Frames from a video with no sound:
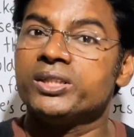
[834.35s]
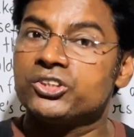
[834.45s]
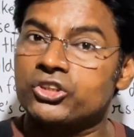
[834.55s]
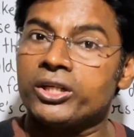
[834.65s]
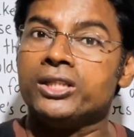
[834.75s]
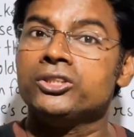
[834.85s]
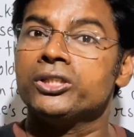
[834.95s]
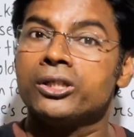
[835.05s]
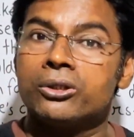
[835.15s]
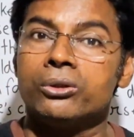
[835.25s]
the
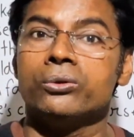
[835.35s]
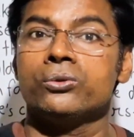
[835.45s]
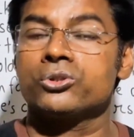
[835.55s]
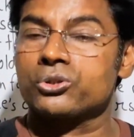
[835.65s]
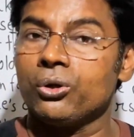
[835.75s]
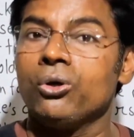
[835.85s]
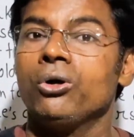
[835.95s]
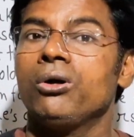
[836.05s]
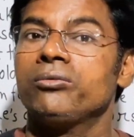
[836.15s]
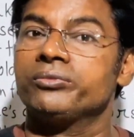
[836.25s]
changing course
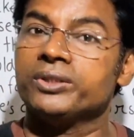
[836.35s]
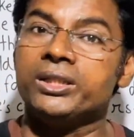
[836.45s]
of